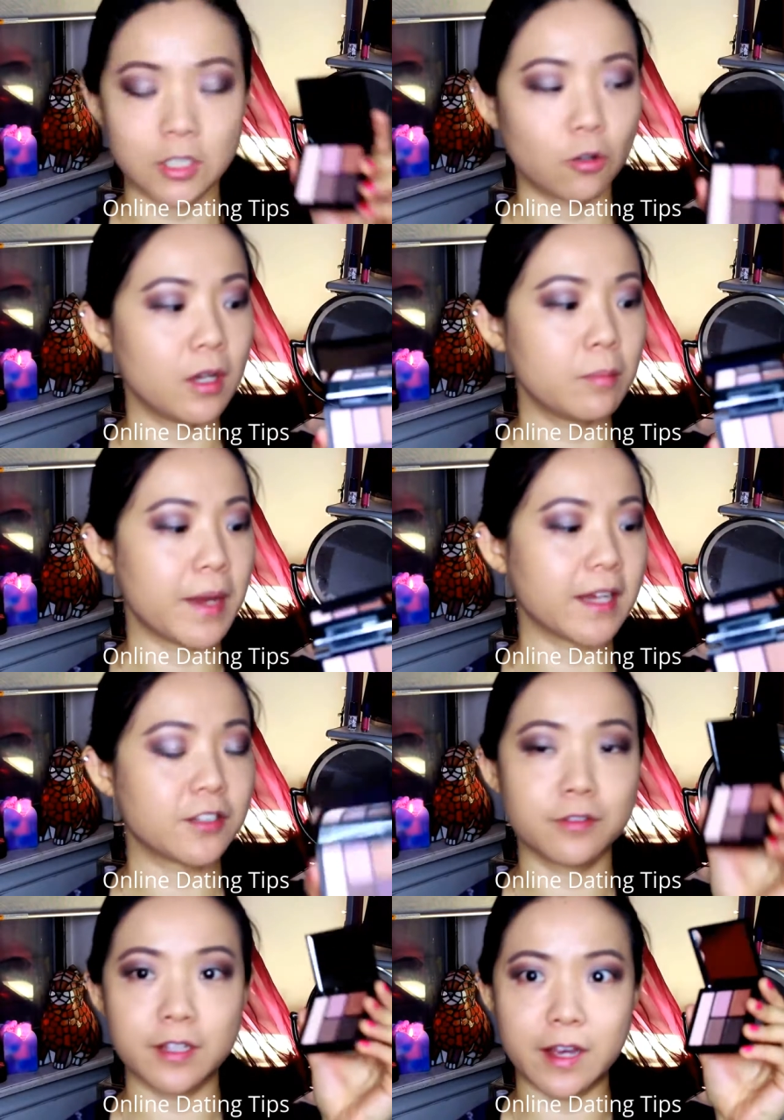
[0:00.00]
Going
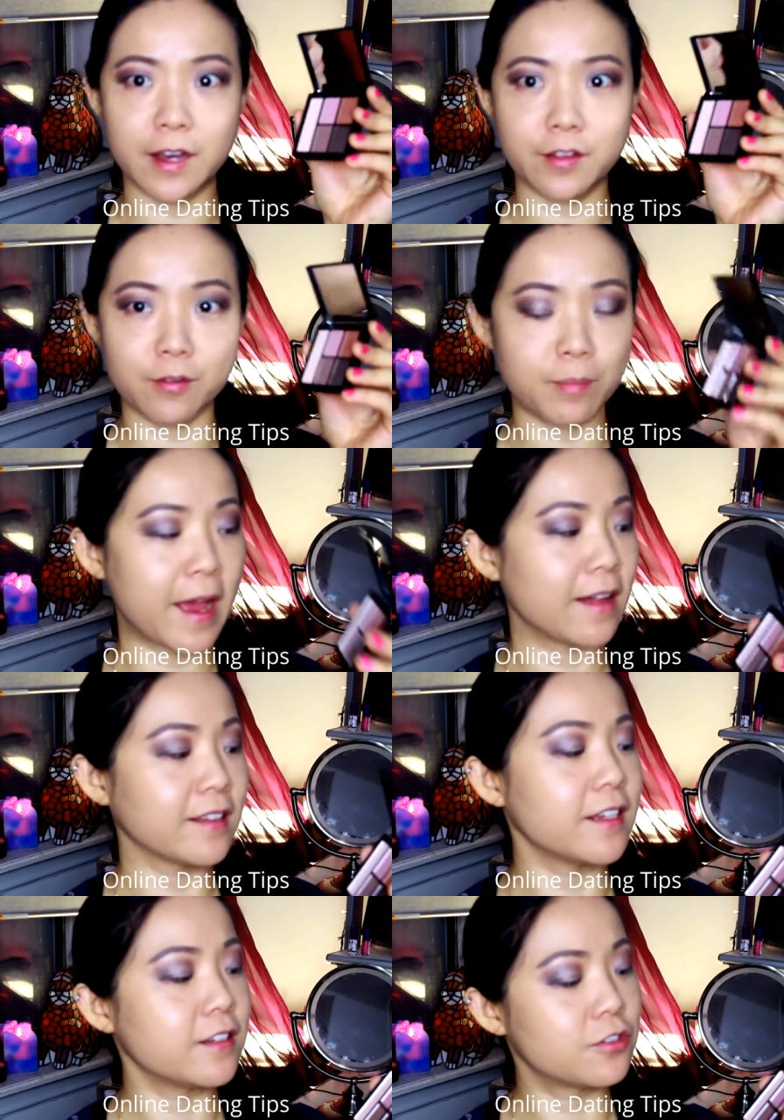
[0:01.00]
back to the other
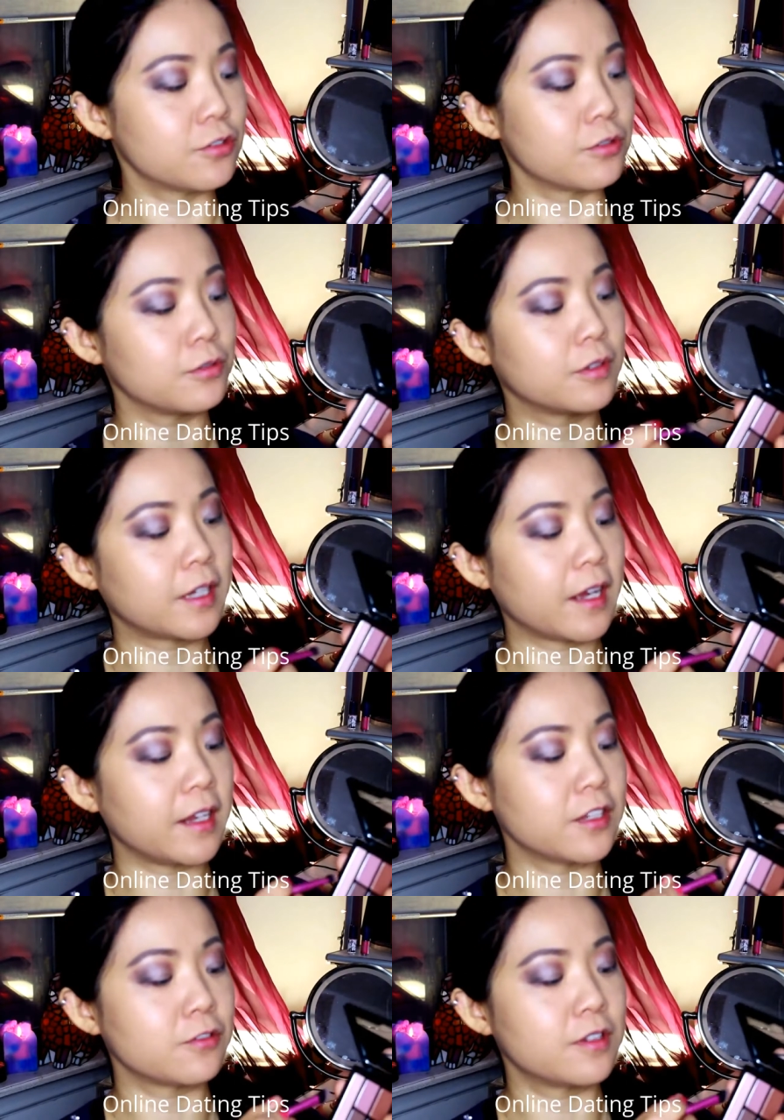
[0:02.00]
palette to
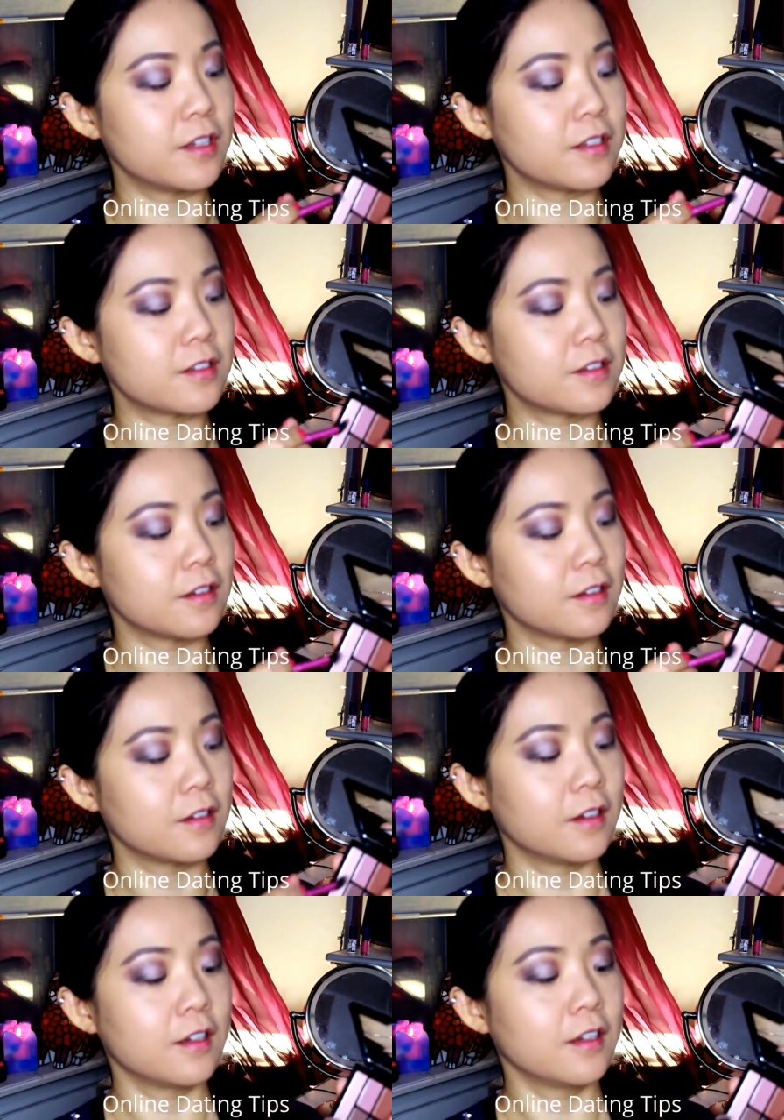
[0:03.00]
get into this
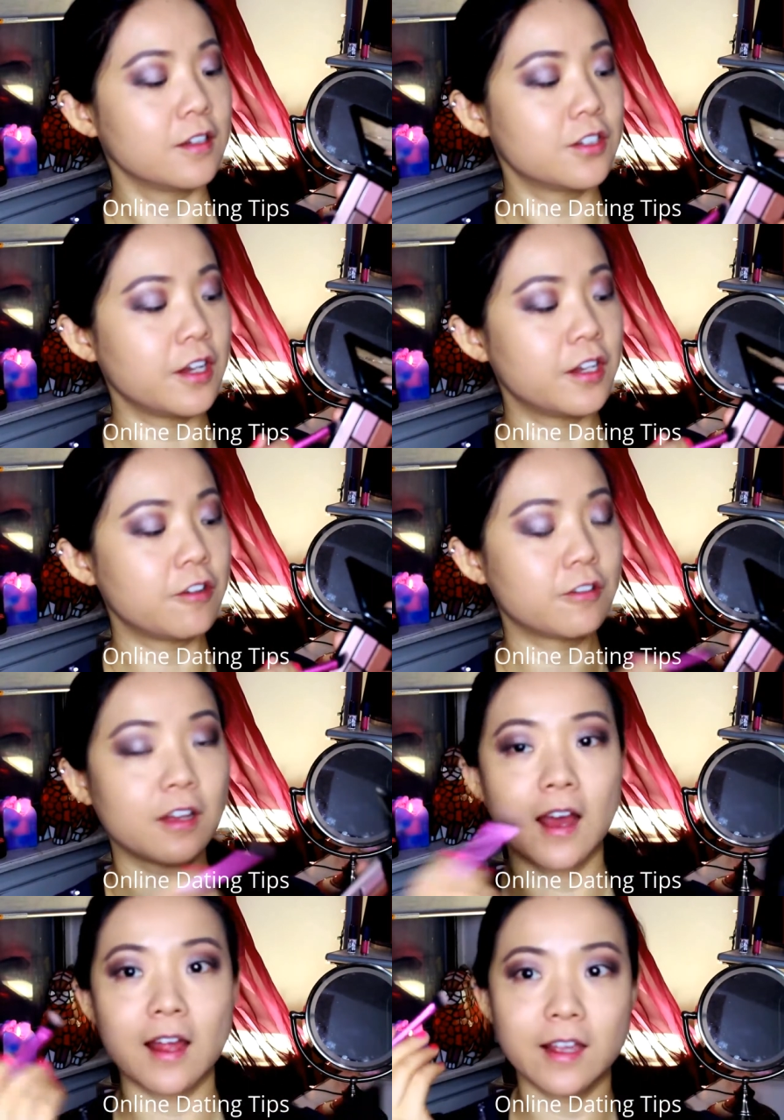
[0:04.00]
shade here
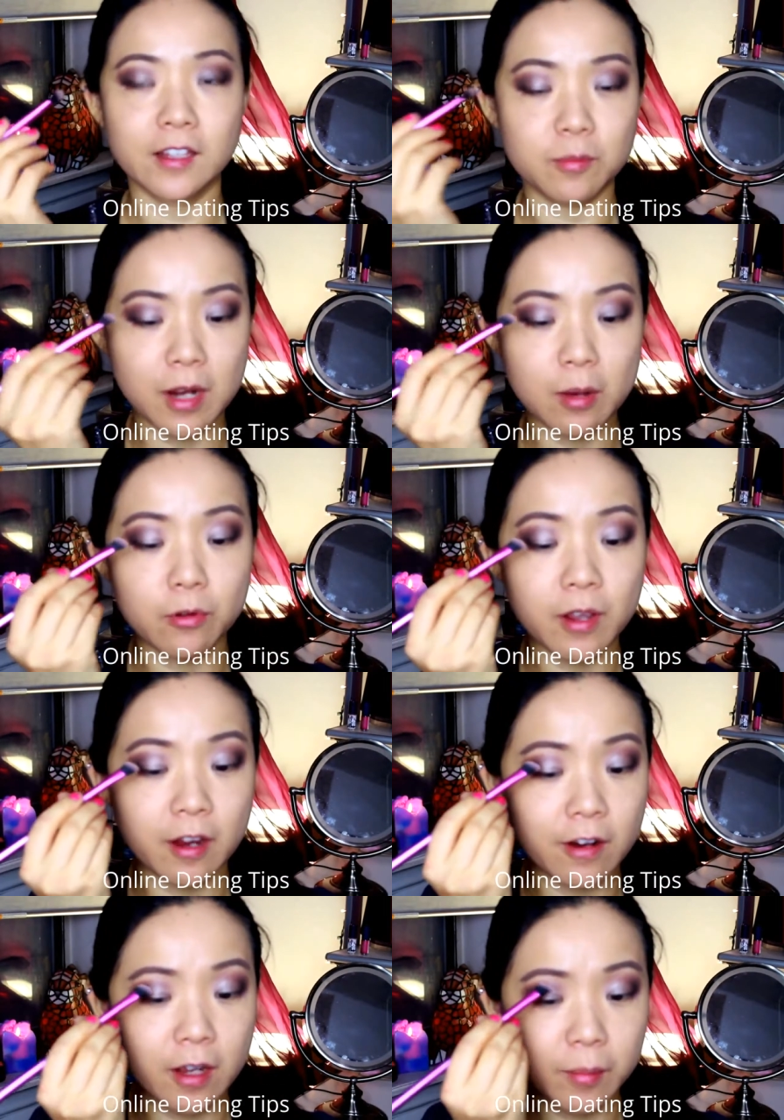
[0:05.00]
to highlight the brow bone
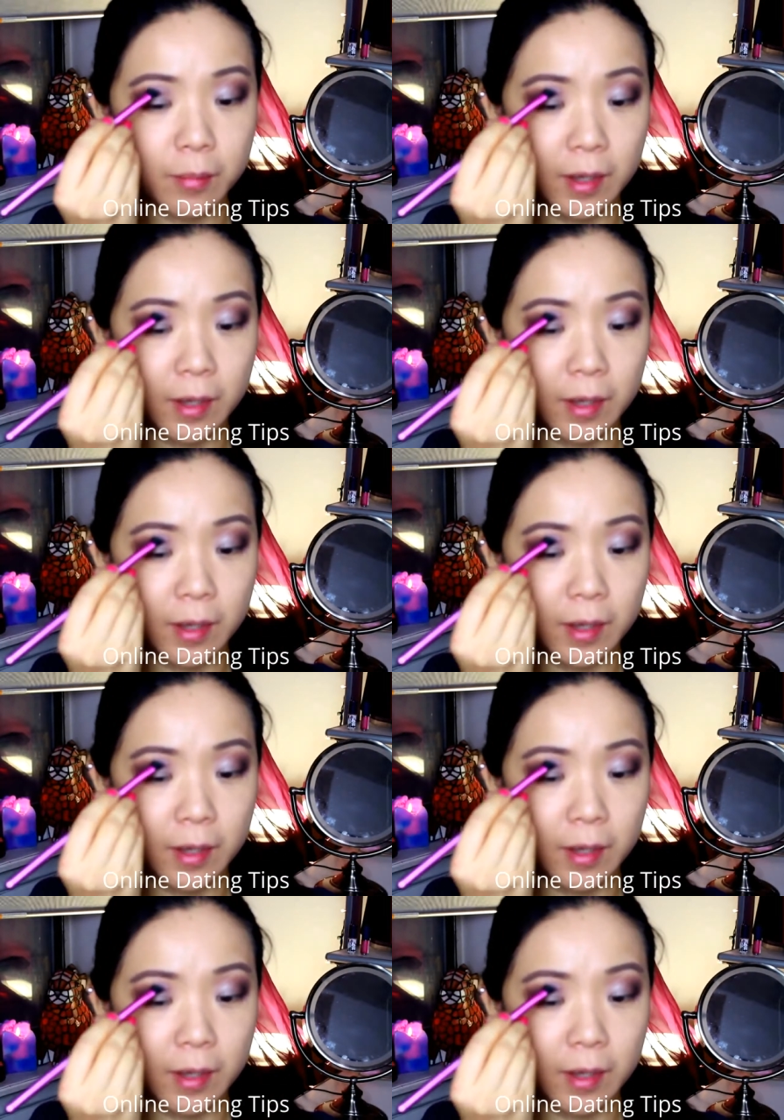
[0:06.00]
area.